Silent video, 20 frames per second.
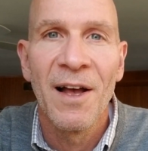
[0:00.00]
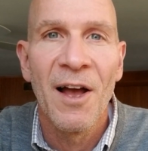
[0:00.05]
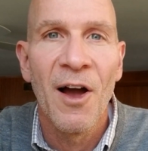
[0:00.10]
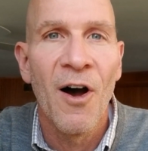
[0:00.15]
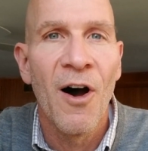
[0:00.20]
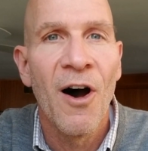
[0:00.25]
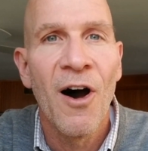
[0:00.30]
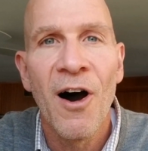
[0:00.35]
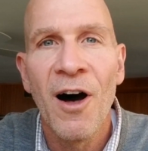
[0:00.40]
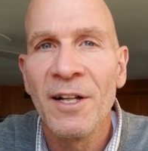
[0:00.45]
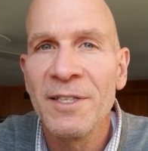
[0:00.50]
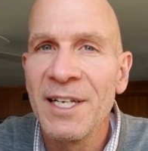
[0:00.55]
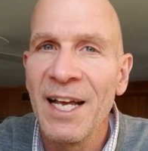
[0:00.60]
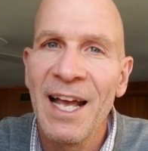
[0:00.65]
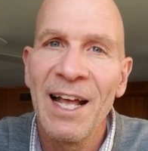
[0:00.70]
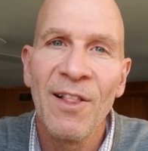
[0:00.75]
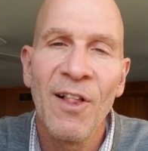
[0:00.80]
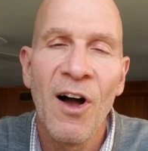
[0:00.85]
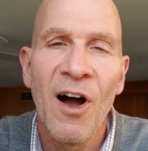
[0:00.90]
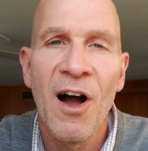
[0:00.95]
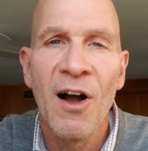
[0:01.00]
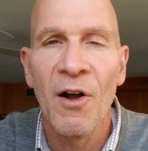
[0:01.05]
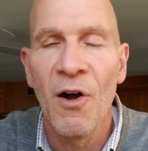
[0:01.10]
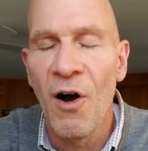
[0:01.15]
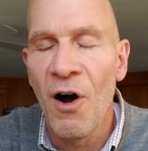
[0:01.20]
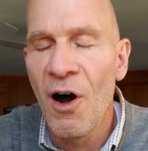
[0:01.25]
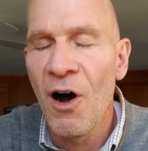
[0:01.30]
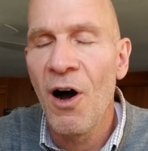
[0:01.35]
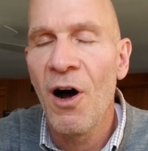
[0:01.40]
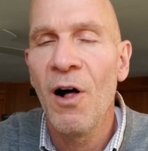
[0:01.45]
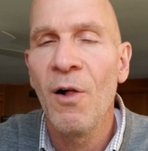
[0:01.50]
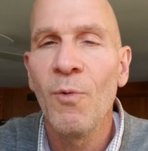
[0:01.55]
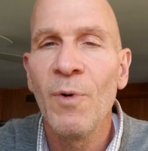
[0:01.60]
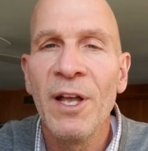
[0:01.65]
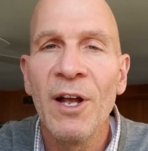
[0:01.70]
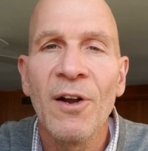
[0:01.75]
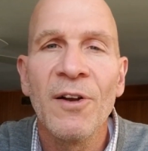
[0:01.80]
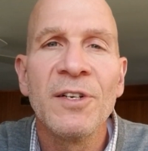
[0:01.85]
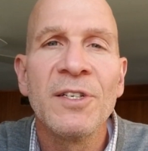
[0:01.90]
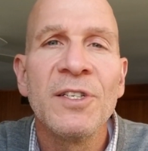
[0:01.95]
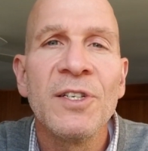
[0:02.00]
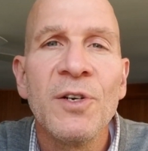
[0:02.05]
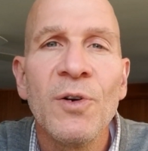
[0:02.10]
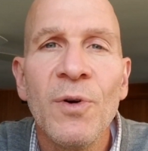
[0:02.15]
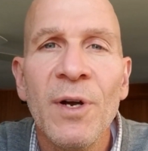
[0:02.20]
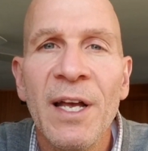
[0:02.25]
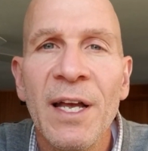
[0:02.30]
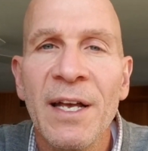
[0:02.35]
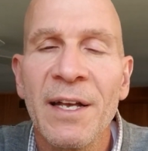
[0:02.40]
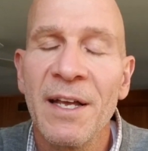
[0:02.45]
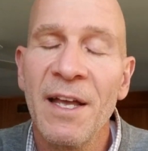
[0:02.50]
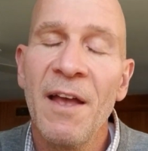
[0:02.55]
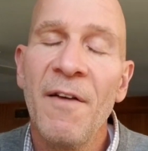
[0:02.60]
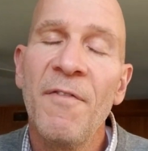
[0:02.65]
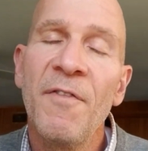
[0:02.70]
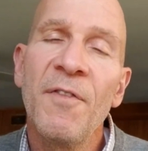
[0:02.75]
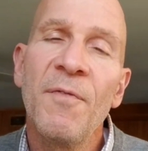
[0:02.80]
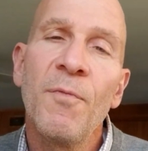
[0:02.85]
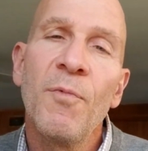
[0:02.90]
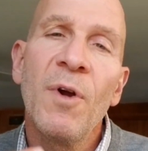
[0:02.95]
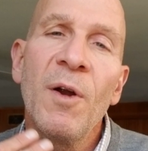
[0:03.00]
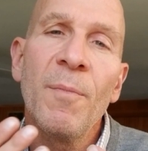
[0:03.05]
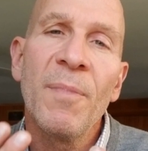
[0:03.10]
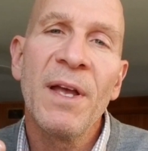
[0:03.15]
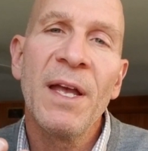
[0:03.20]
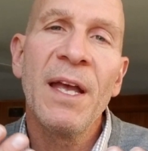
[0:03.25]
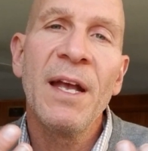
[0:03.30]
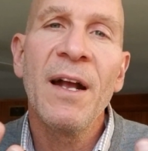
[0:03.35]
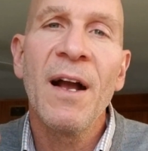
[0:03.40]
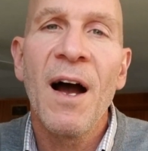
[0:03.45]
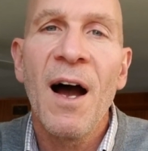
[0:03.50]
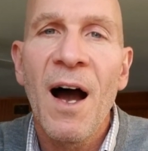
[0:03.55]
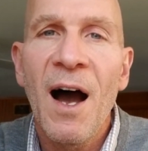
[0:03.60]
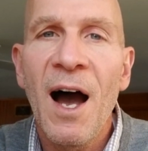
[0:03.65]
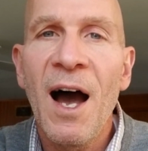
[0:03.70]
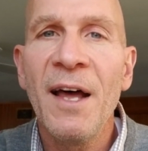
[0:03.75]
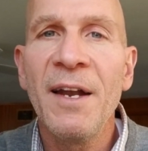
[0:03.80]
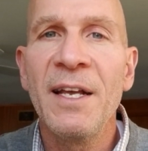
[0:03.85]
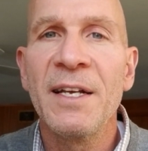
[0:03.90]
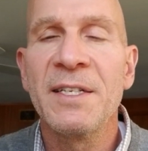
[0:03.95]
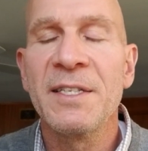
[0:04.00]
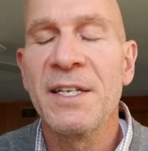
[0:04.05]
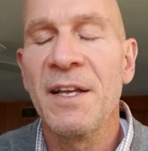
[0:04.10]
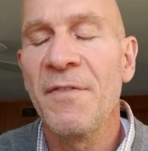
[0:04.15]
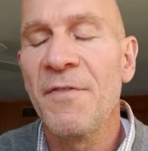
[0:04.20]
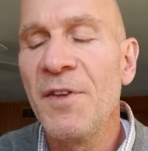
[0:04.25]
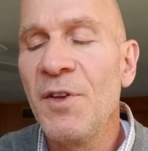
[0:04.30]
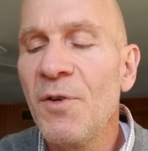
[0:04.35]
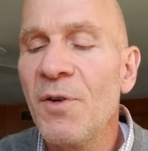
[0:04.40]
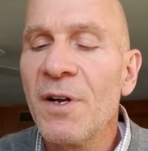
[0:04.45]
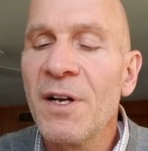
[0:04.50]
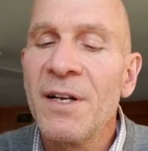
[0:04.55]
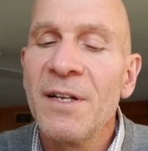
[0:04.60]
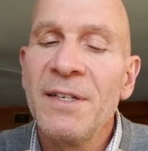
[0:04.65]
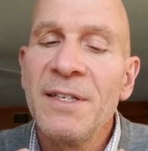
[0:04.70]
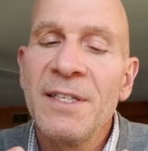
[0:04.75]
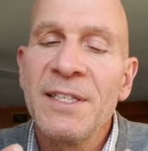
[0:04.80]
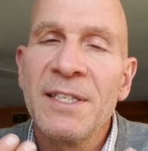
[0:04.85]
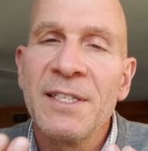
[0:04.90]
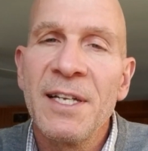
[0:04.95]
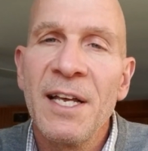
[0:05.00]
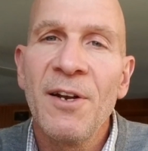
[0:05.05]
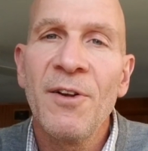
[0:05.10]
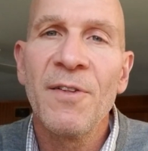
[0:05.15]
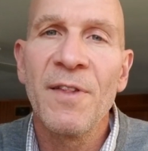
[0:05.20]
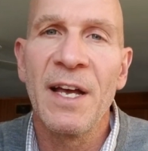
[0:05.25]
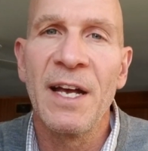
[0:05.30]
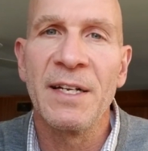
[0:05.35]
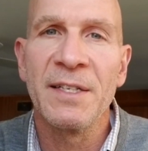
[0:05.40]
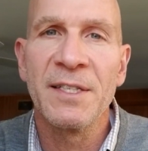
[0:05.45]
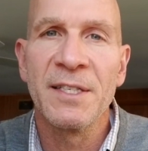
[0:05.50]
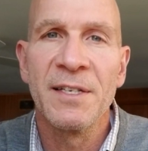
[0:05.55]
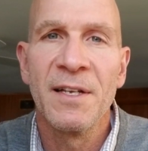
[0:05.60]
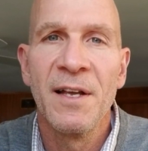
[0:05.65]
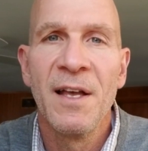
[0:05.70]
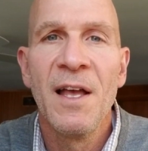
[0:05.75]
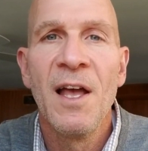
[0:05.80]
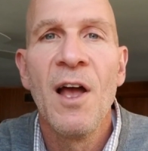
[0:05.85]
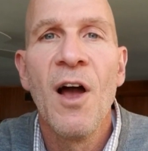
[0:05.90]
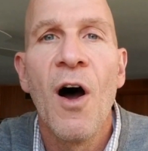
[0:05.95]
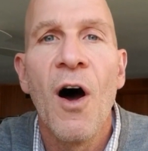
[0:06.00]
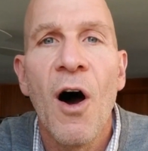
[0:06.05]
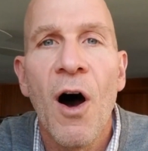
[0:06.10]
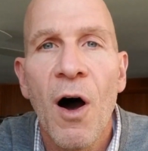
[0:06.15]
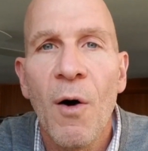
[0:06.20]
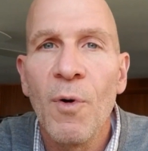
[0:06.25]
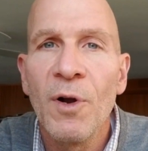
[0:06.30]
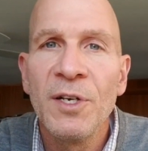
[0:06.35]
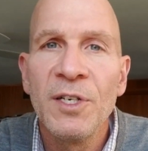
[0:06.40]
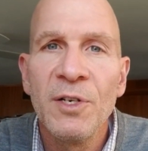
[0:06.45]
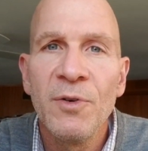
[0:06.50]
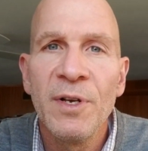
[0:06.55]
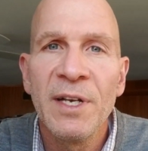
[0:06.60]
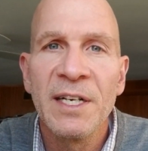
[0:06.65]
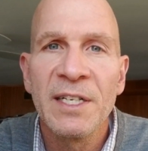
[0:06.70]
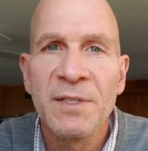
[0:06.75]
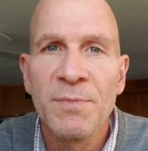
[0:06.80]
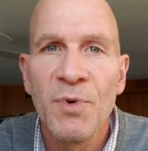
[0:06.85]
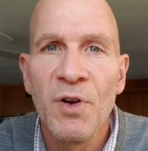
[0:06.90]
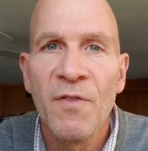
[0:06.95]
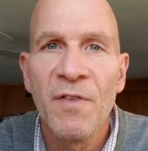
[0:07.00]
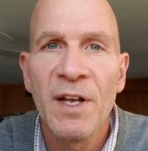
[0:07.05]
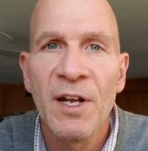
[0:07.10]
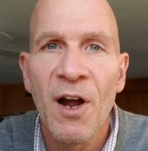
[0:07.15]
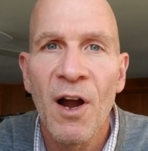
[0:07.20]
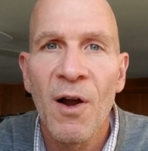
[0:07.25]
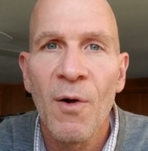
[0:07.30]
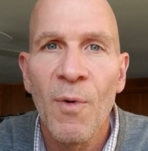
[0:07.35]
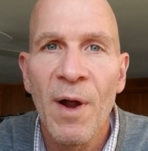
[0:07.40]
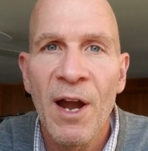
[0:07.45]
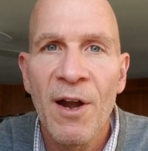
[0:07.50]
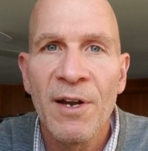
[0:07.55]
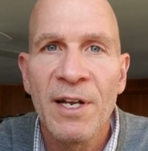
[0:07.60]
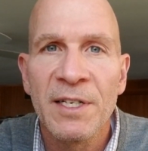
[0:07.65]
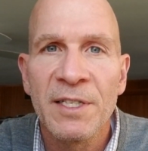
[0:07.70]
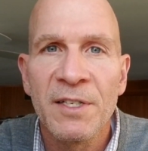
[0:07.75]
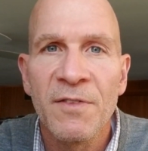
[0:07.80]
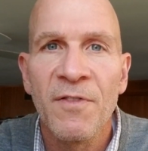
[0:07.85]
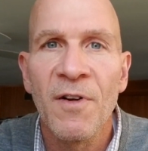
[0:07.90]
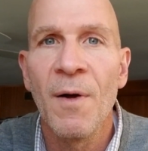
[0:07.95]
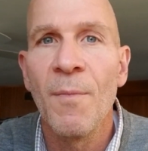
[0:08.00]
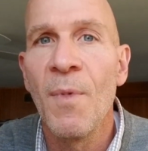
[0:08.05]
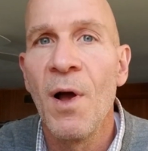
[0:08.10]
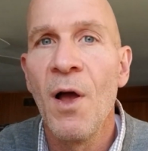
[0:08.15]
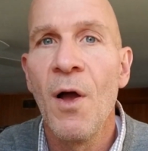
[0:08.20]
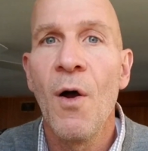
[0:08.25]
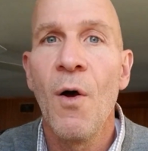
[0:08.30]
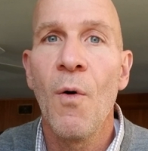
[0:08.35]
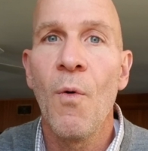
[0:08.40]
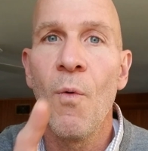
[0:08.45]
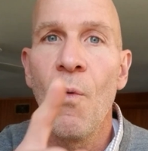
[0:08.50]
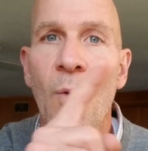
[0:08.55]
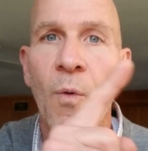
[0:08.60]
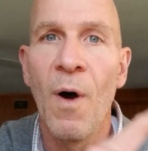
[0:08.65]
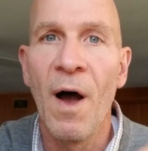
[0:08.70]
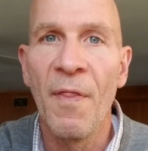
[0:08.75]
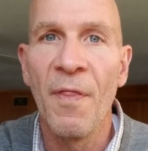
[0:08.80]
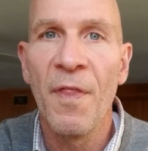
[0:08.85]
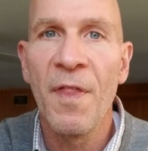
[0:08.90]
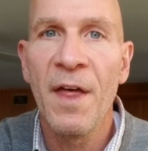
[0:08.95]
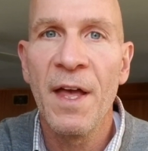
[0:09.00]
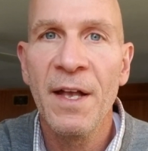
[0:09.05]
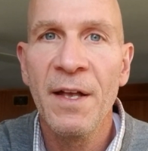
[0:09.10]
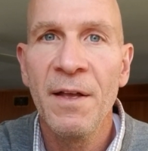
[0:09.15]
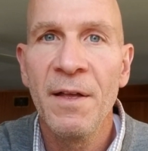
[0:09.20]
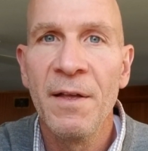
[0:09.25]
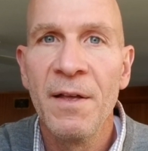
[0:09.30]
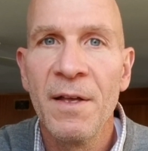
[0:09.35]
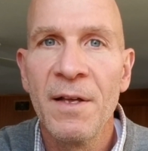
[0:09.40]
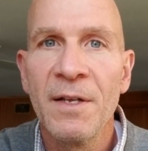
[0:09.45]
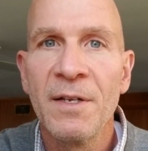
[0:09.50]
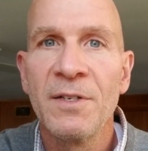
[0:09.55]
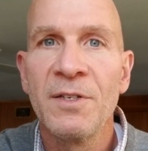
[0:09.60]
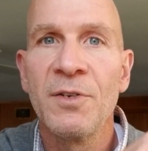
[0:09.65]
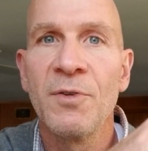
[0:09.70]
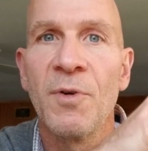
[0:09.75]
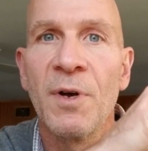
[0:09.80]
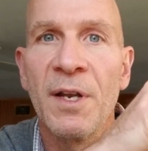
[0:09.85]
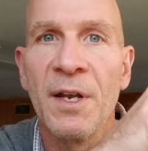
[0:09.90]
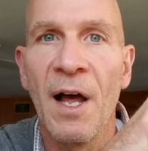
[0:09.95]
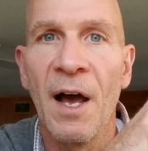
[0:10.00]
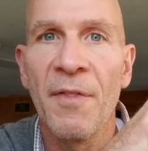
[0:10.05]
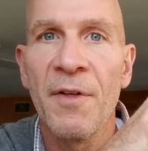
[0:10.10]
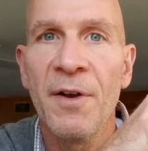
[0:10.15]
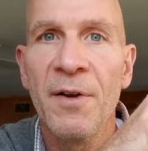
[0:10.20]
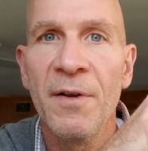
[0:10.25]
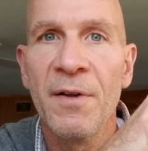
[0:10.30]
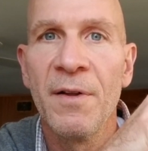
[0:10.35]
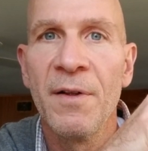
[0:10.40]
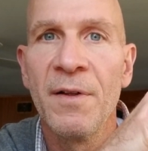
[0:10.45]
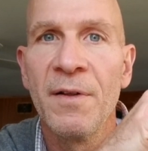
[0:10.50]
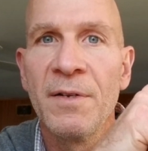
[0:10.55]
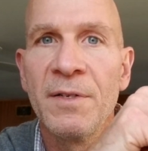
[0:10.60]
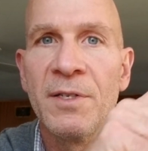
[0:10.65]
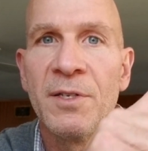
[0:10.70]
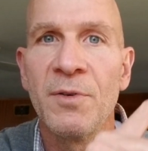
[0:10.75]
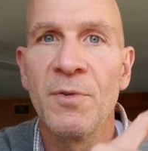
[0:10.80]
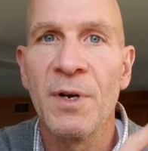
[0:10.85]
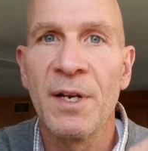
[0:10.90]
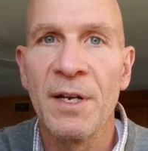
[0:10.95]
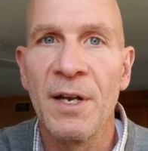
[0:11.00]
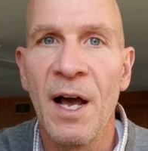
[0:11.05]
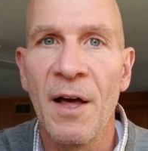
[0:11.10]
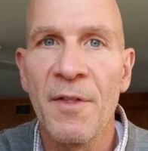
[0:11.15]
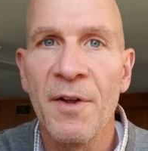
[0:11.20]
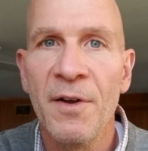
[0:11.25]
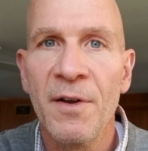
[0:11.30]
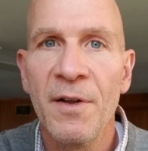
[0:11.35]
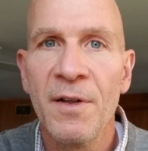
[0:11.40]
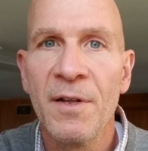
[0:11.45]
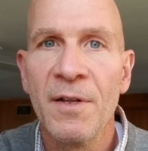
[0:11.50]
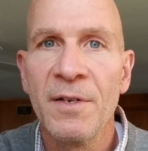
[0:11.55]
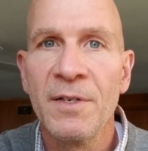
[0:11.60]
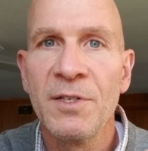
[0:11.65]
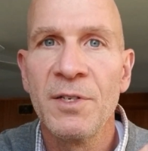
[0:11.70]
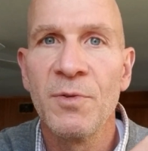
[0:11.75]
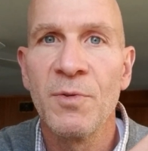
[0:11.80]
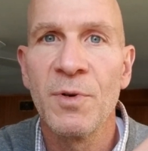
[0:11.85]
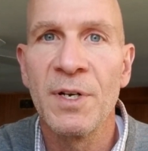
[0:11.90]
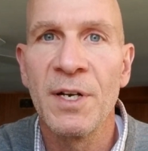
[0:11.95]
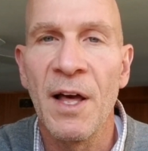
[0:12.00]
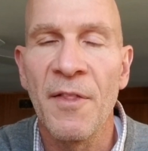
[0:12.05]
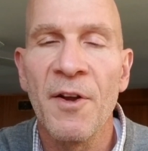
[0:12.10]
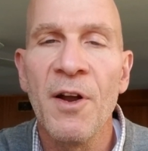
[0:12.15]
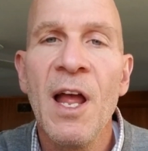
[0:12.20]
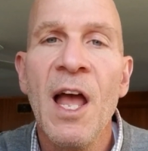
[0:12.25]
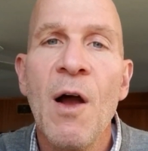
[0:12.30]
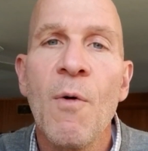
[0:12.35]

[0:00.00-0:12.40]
All day long, all we are doing, if we're being honest, if you consider this, all we're doing is moving our awareness from one thing to another, to another, to another.